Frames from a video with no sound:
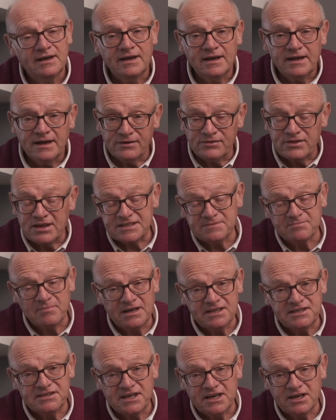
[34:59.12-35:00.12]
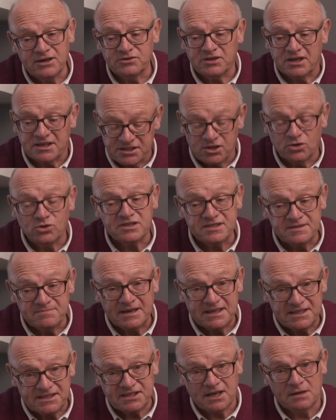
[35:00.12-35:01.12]
And that's my zone. As long as my
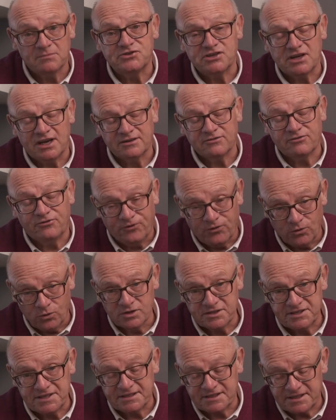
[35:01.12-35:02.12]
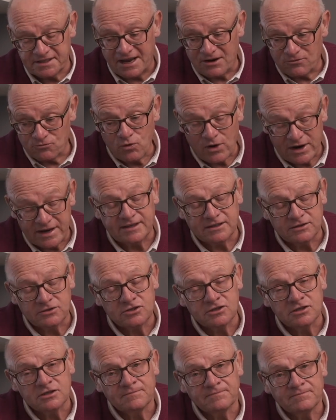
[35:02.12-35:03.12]
subject falls into that range,